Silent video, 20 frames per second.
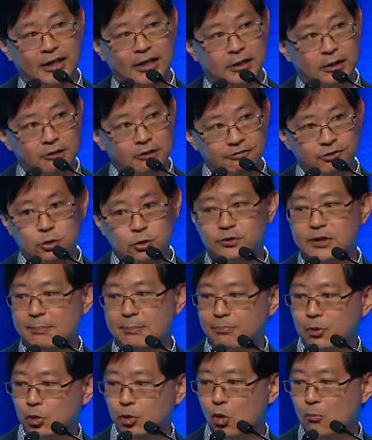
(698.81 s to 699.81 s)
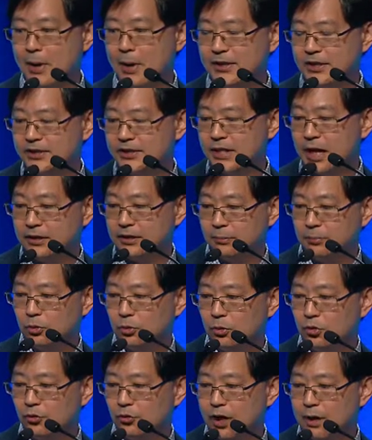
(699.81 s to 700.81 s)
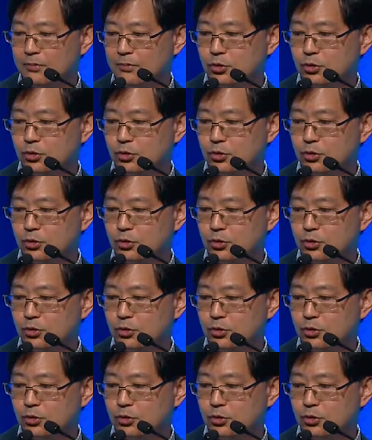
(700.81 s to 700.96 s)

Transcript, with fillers: give you that pro-metastatic program.